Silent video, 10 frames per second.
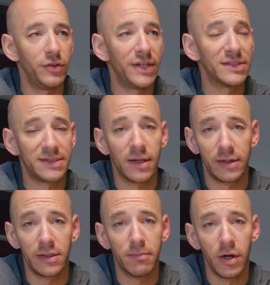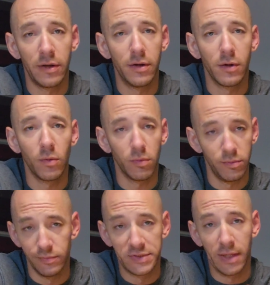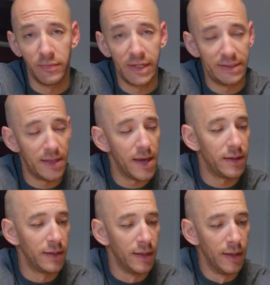you get stuck in the mud or something like that.